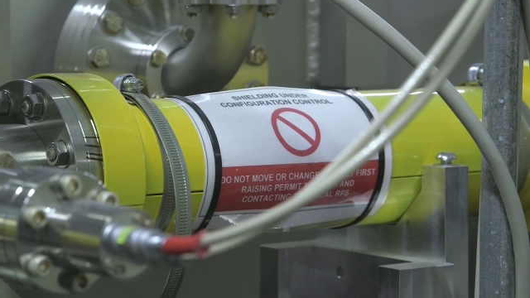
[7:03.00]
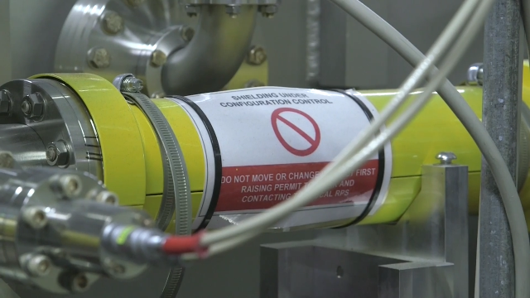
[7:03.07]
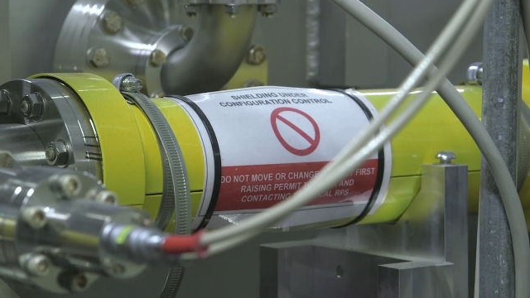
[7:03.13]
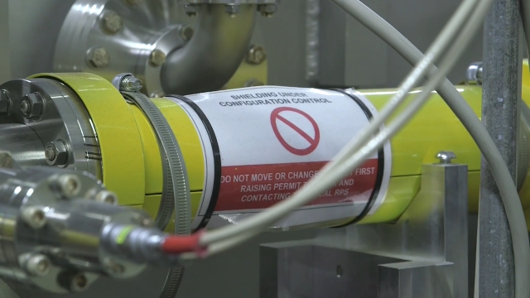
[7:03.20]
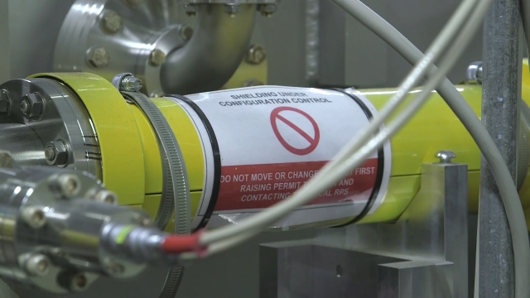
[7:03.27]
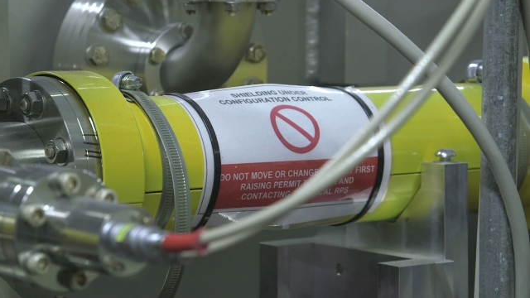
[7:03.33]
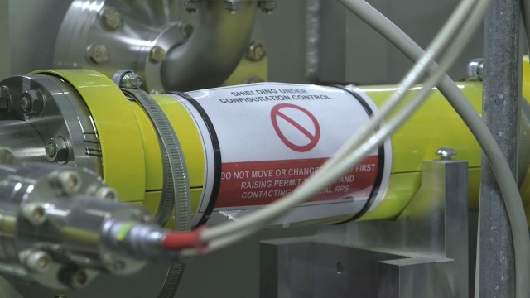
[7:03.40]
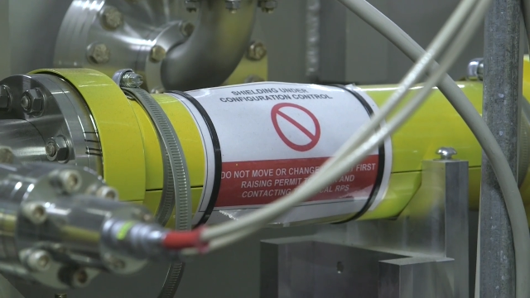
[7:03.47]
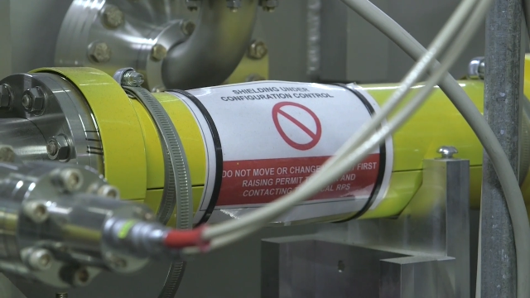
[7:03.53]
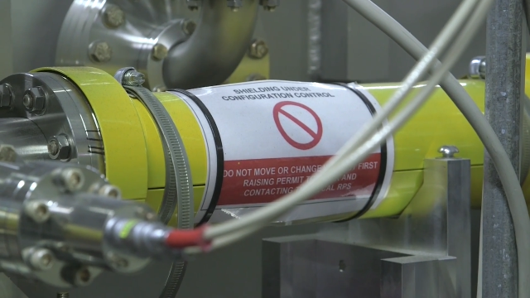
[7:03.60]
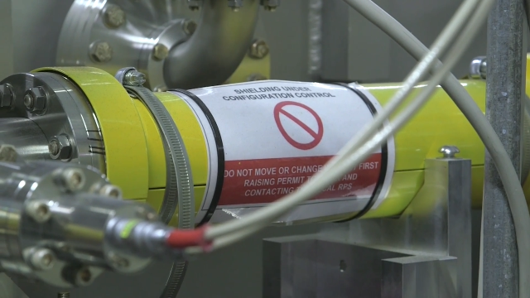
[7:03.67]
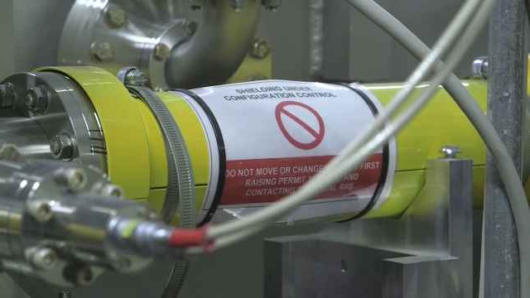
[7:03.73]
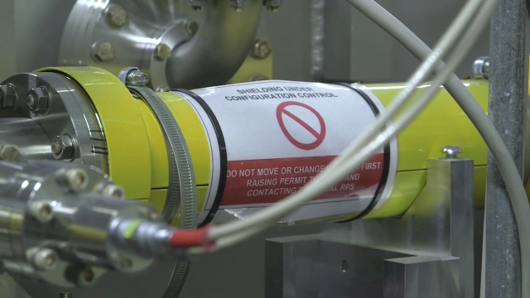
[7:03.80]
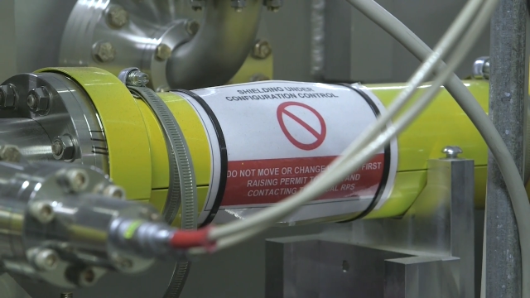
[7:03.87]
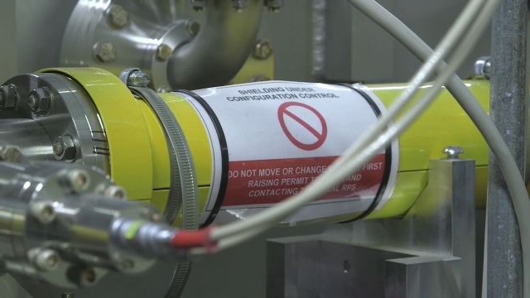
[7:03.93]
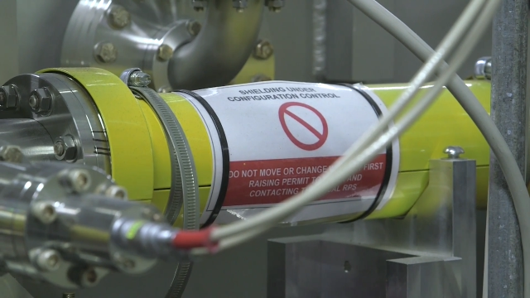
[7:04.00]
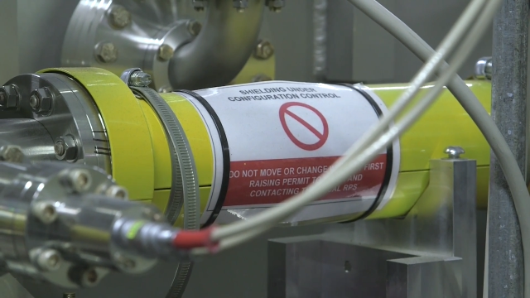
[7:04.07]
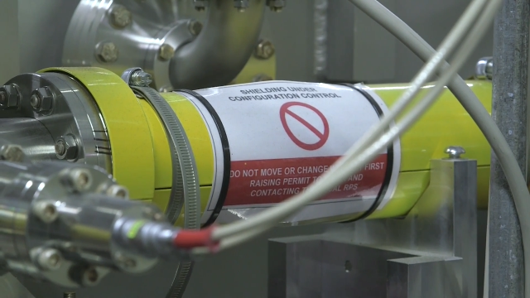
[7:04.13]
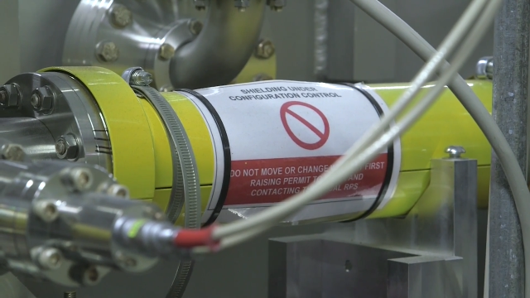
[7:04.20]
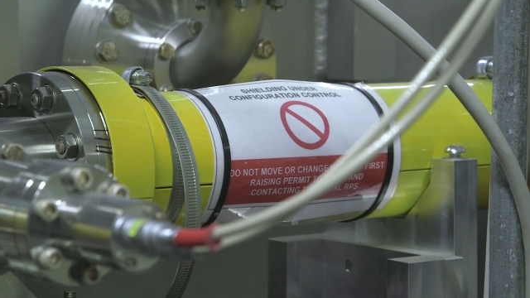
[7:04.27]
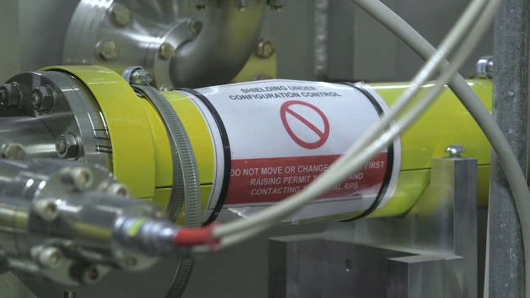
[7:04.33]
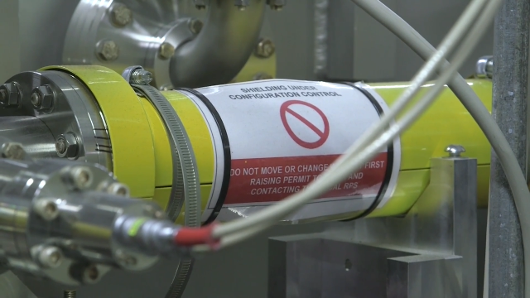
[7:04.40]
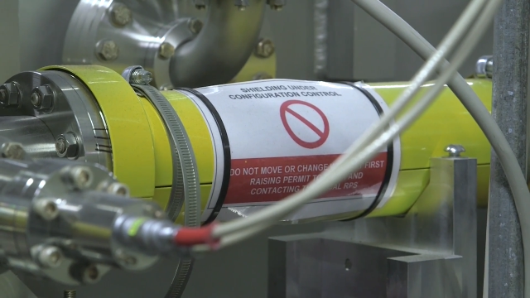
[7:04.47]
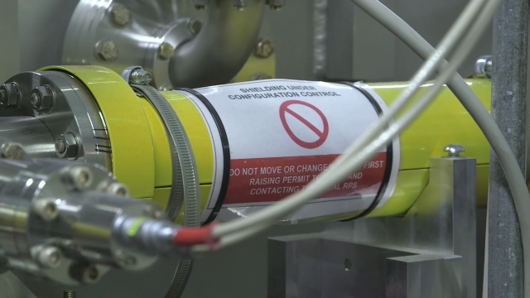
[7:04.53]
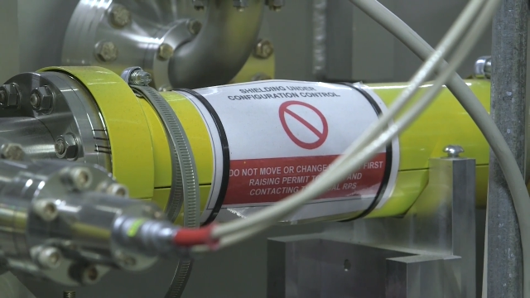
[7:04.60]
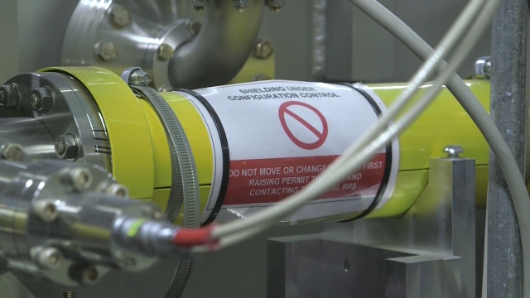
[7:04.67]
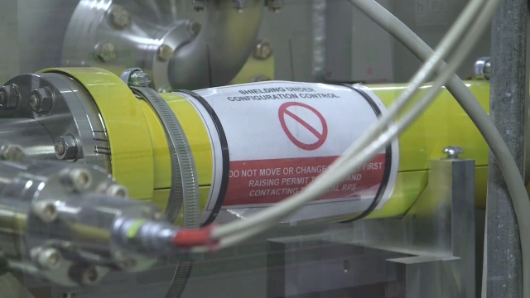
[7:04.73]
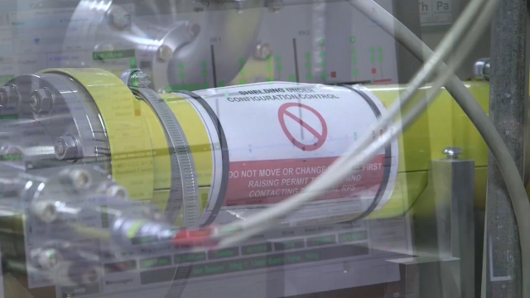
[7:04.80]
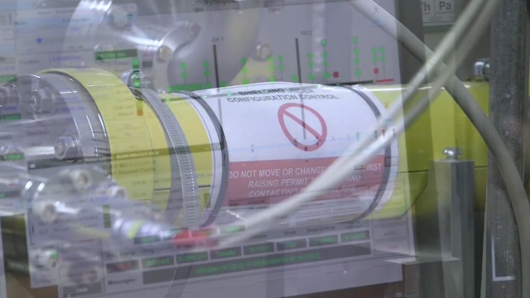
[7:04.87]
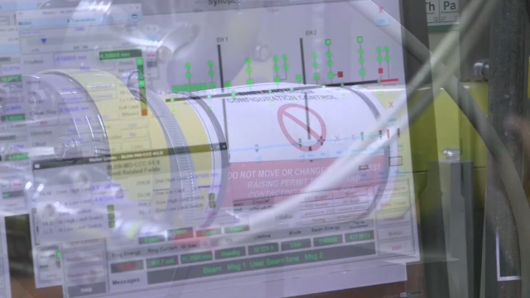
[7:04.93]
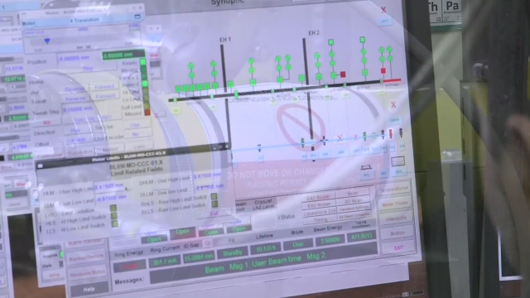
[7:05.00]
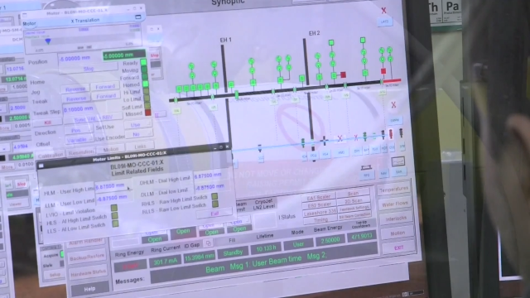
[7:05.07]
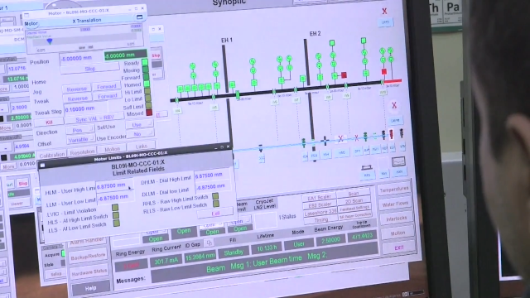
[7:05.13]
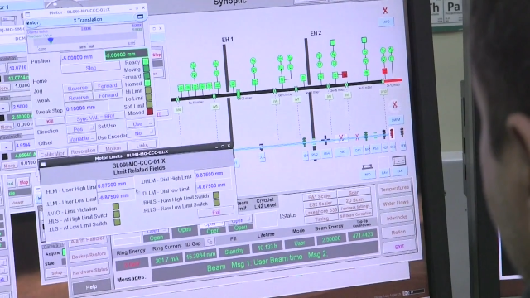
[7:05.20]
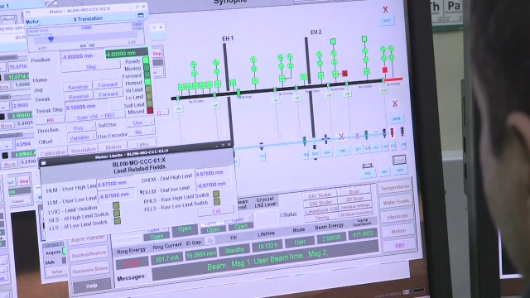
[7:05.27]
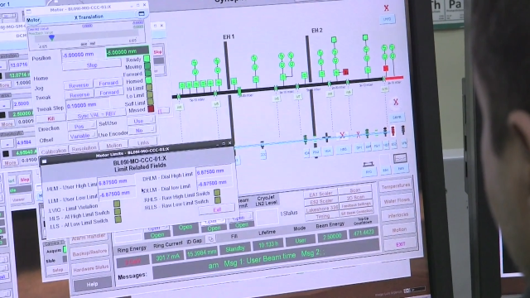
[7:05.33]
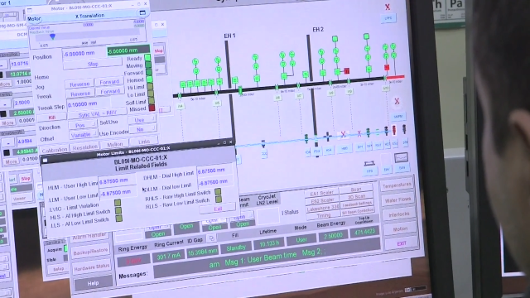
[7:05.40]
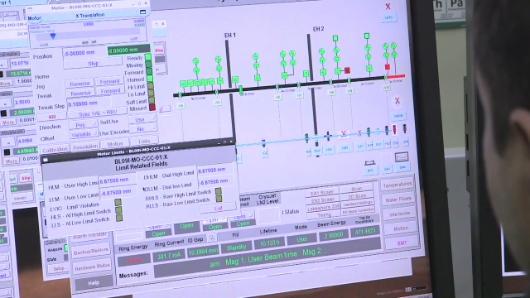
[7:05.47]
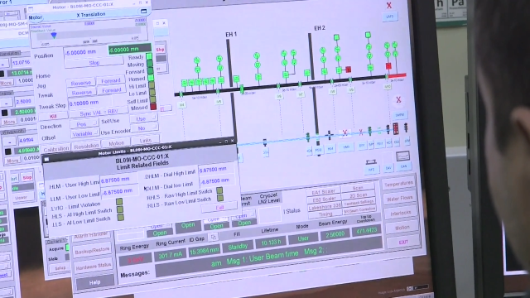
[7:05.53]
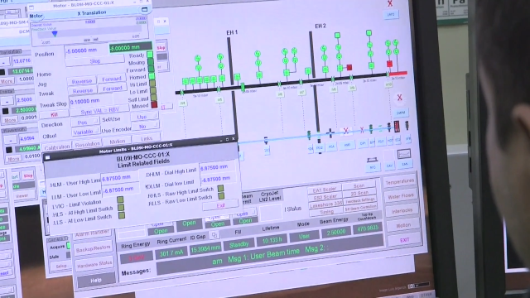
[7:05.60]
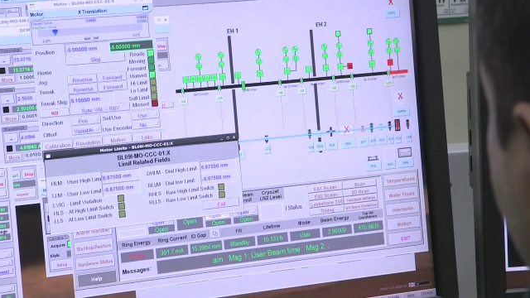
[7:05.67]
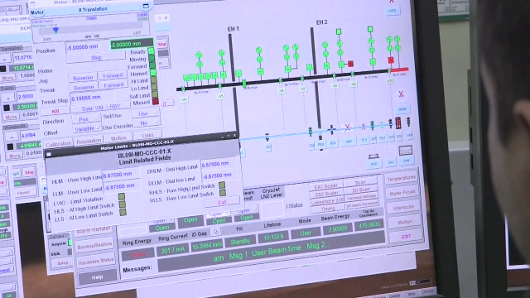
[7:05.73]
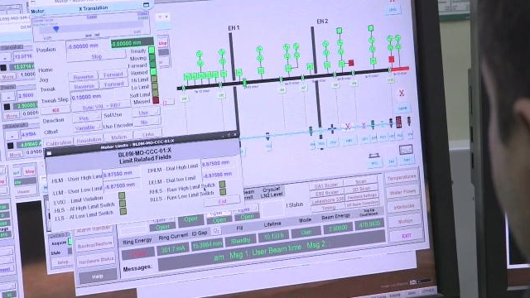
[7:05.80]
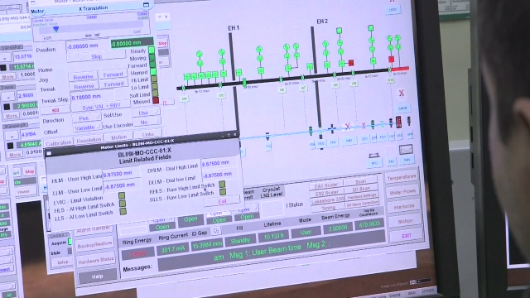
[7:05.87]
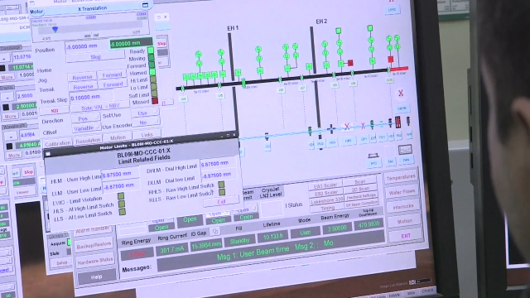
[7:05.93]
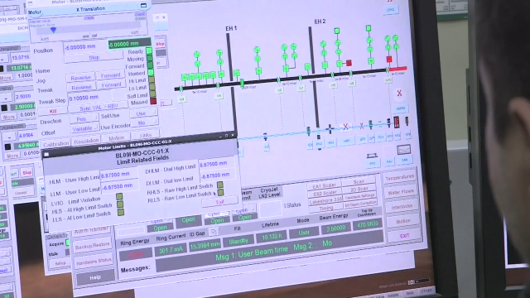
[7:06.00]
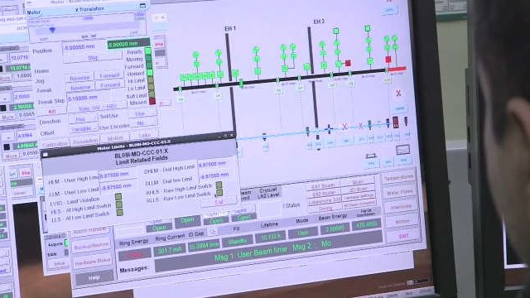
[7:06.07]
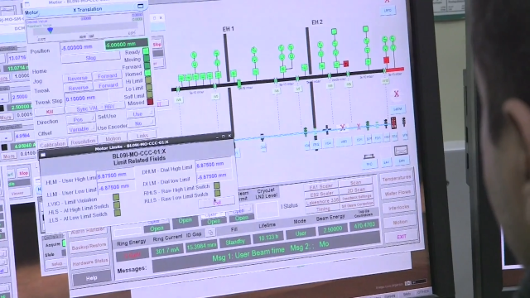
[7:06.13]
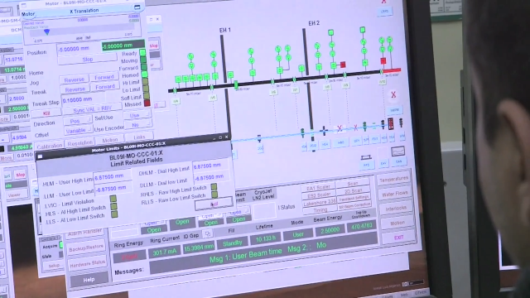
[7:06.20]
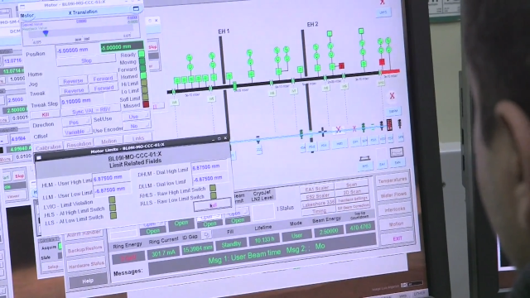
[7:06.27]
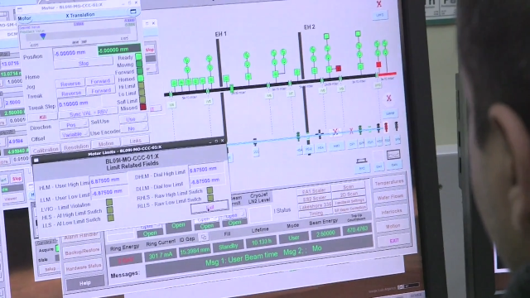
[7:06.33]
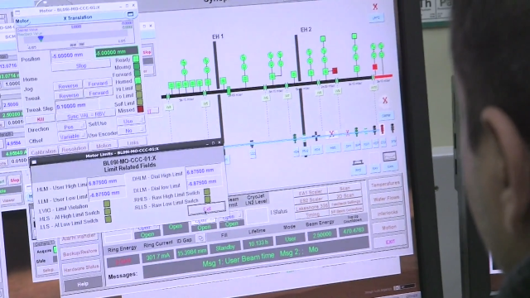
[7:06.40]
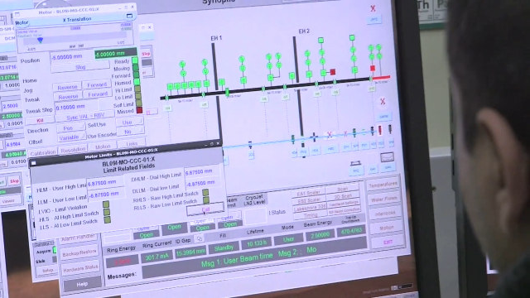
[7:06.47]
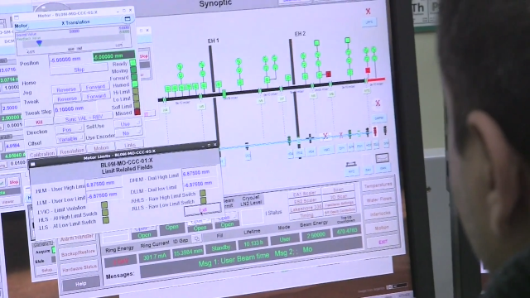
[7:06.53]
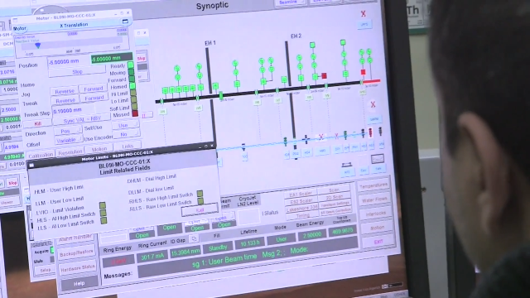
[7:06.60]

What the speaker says: No face is visible, so there are no lips to read.